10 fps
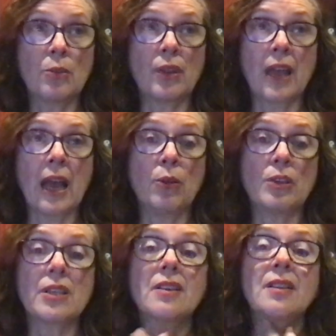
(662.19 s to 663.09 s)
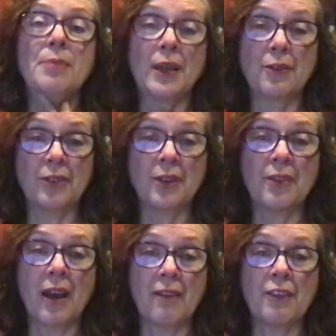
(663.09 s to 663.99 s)
without the benefit of
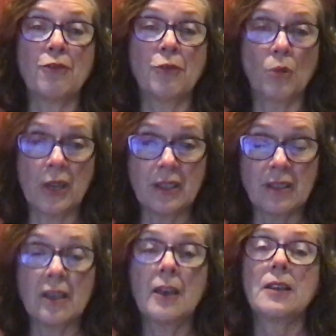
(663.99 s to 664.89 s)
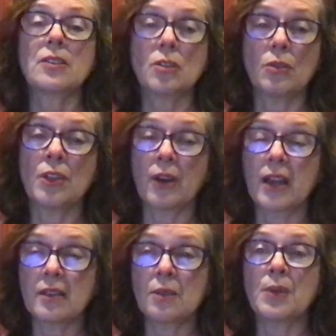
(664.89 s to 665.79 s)
having voice. So there
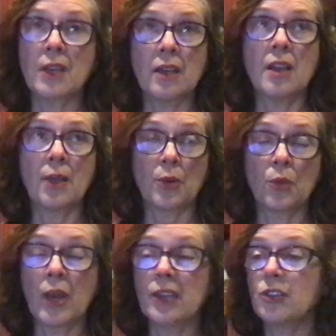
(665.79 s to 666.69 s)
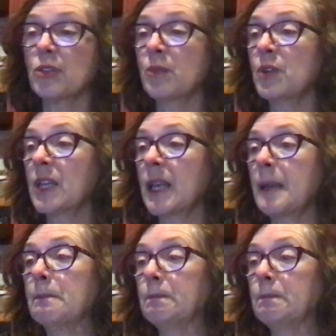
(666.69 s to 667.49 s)
has to be another way to communicate.